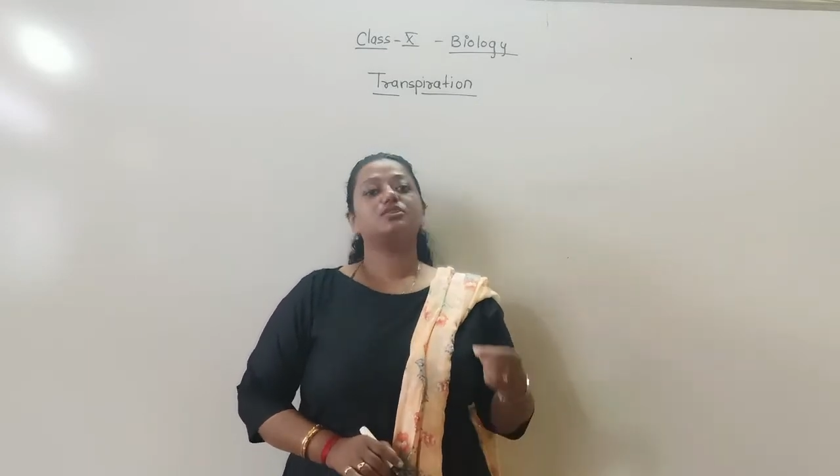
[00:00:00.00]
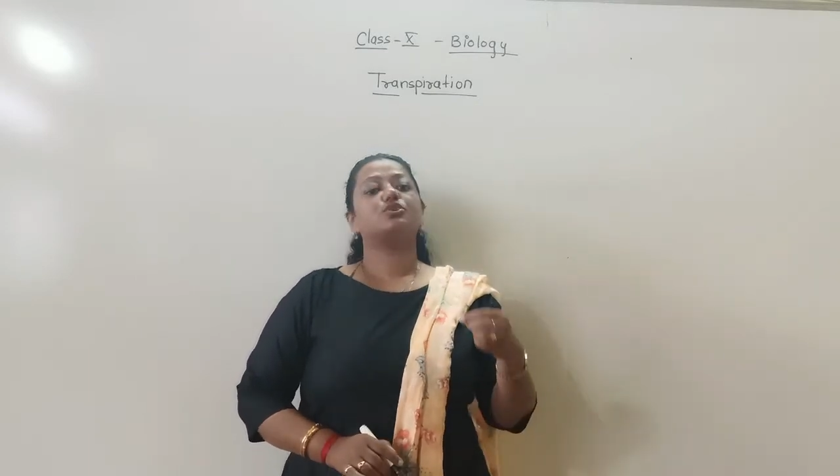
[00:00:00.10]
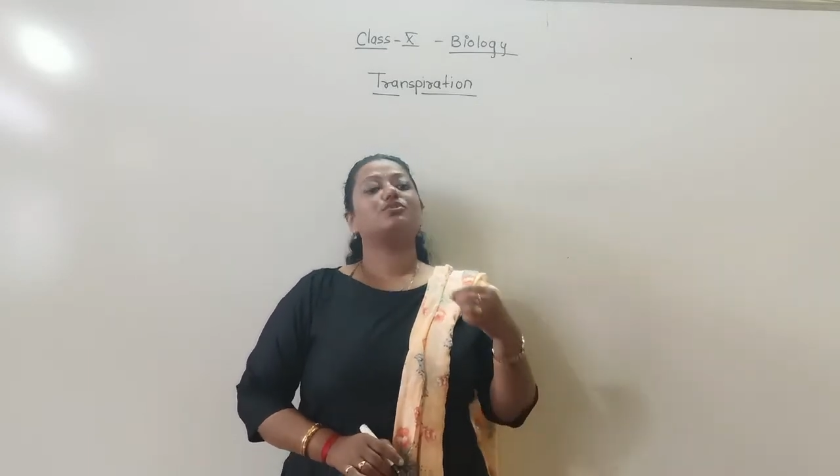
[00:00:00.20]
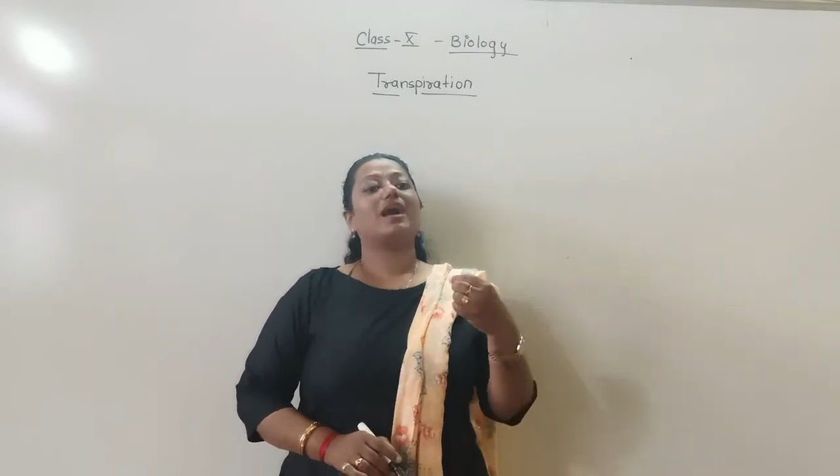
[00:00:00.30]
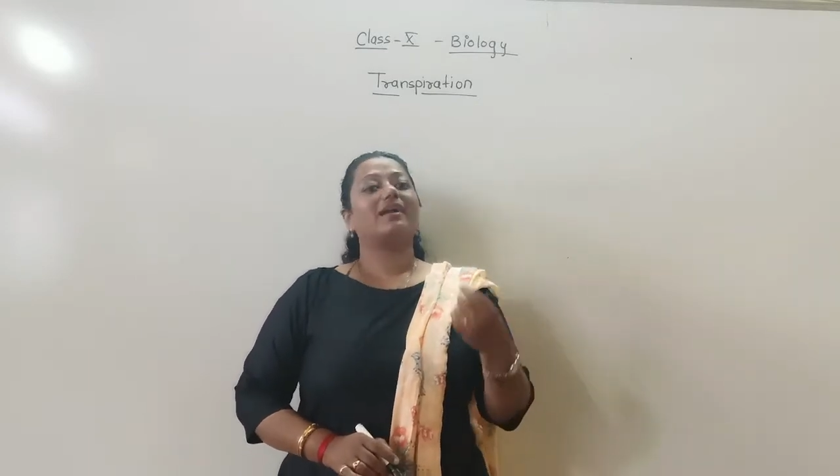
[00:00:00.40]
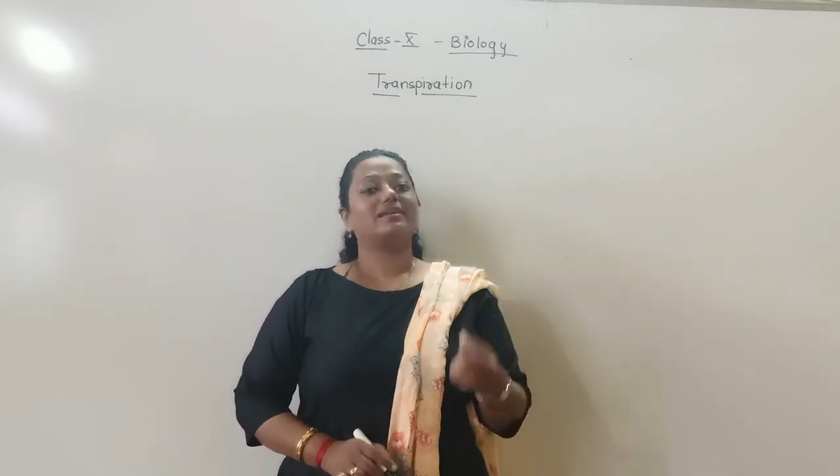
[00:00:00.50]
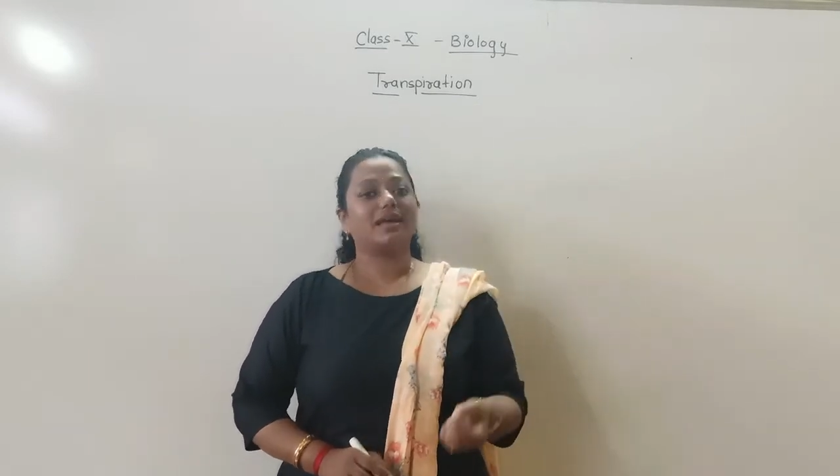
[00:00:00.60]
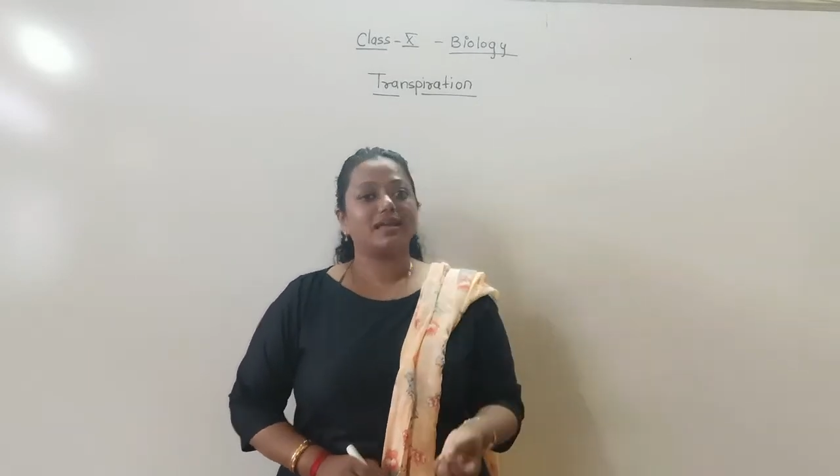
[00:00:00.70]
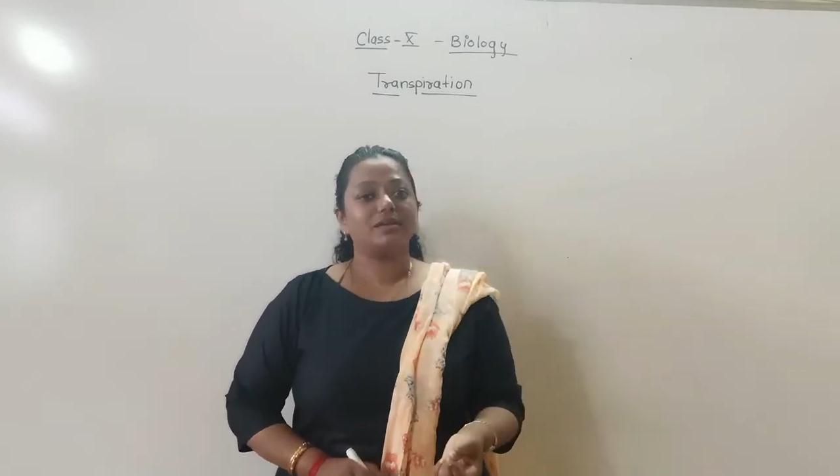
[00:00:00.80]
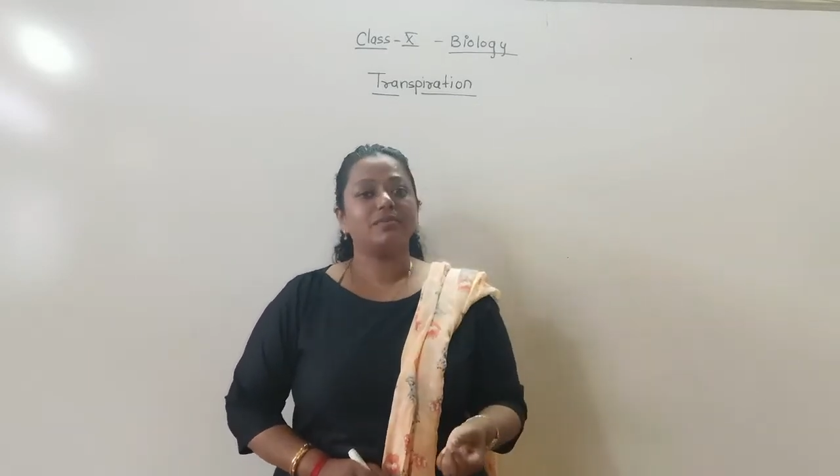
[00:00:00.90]
so that
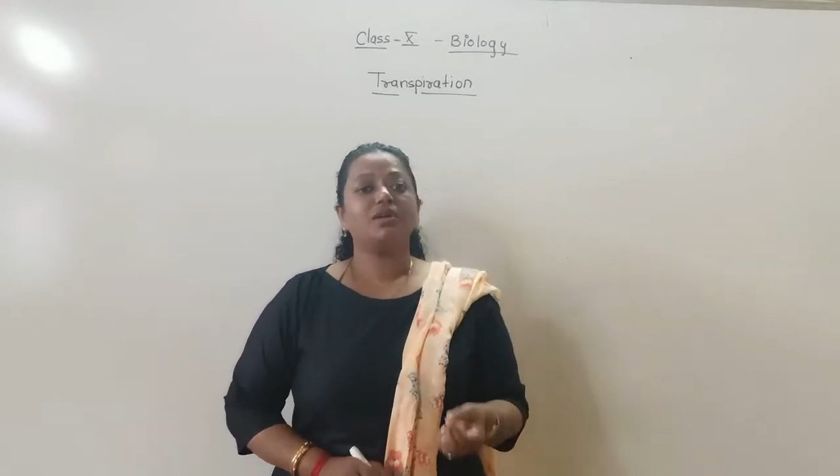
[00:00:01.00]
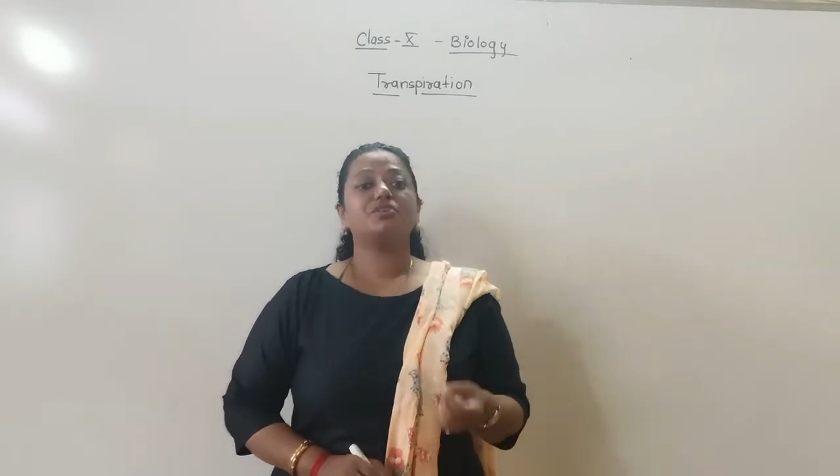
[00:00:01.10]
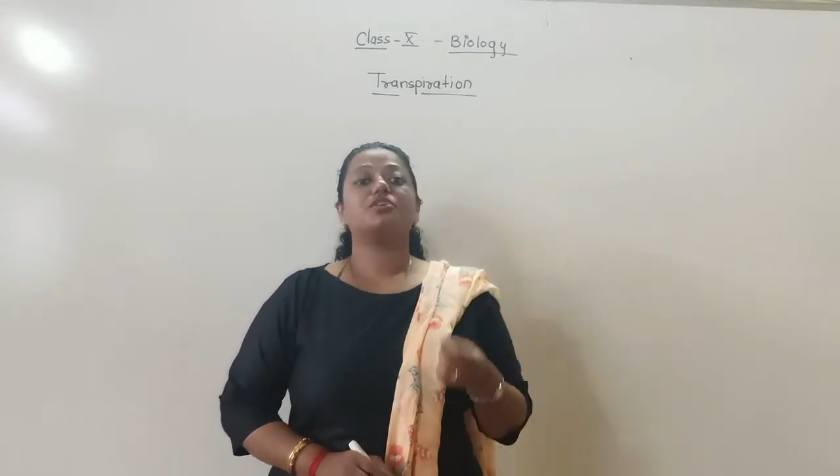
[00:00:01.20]
time